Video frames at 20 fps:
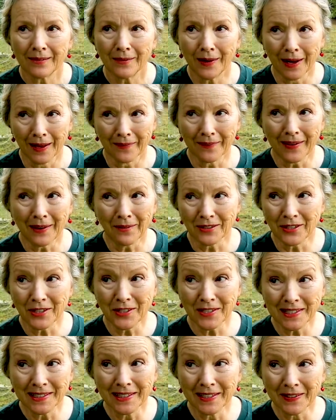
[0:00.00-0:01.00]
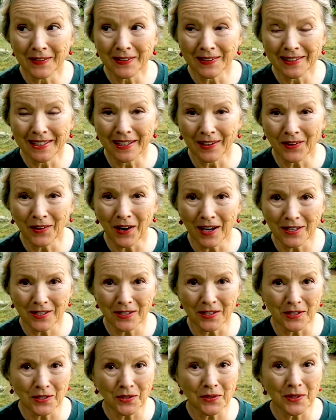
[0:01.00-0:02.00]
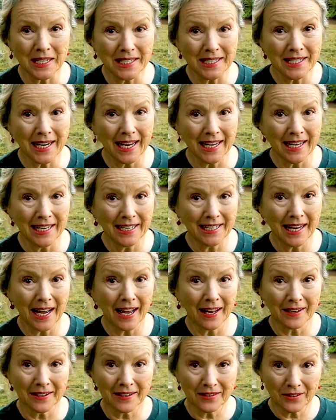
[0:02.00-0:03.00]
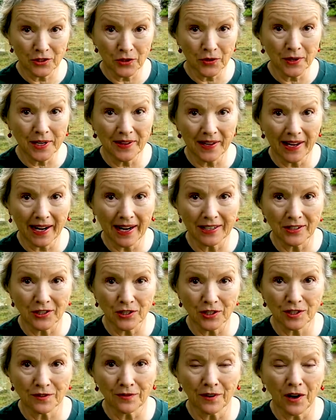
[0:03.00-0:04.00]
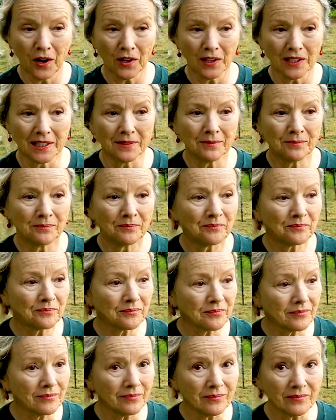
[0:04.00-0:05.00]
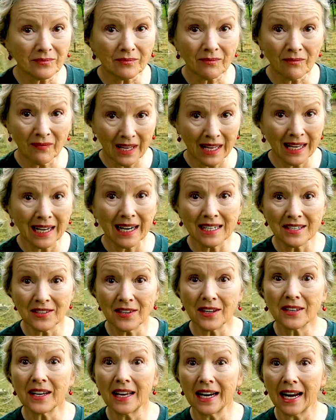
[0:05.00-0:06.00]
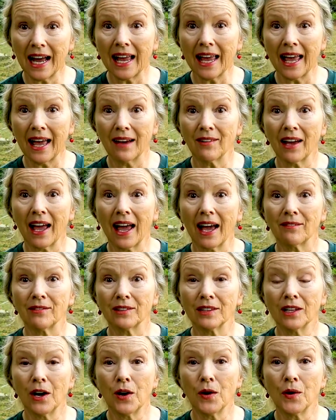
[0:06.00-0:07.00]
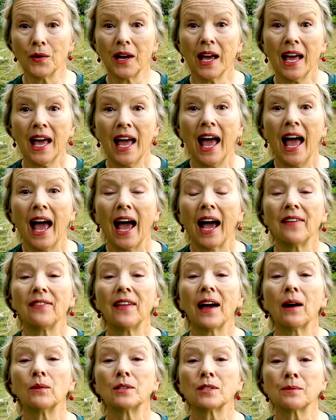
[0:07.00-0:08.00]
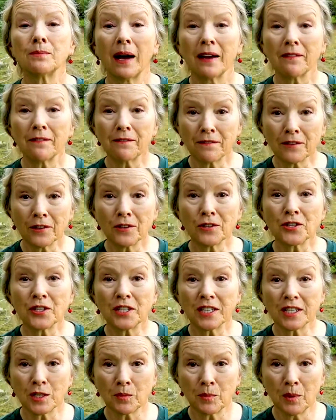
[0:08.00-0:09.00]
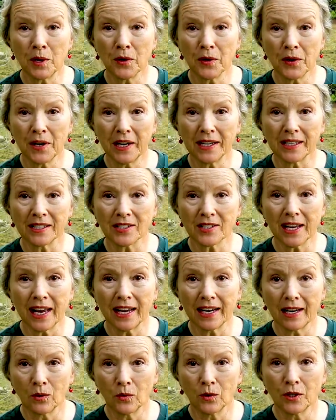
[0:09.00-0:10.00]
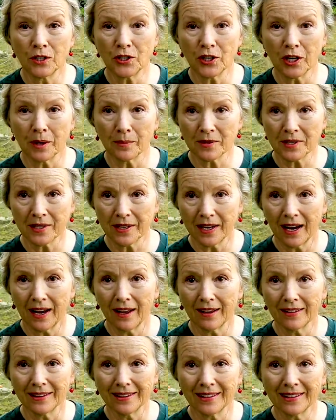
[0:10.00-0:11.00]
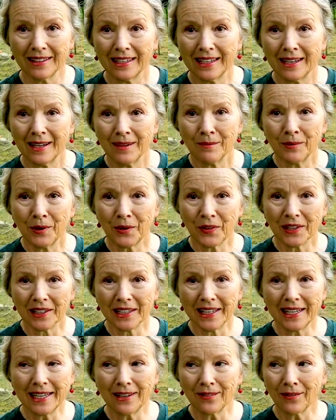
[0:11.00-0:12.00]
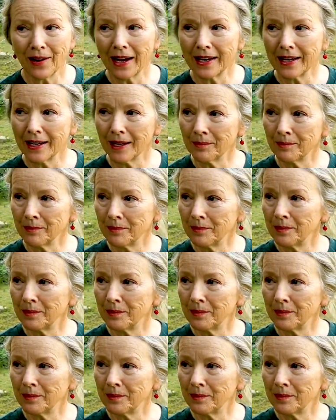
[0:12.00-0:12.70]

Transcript: well, they were just literally across the street taking down a tree that had just fallen. And I said, can I have a half a load? And that was my first experience getting wood chips. I'll put the link right up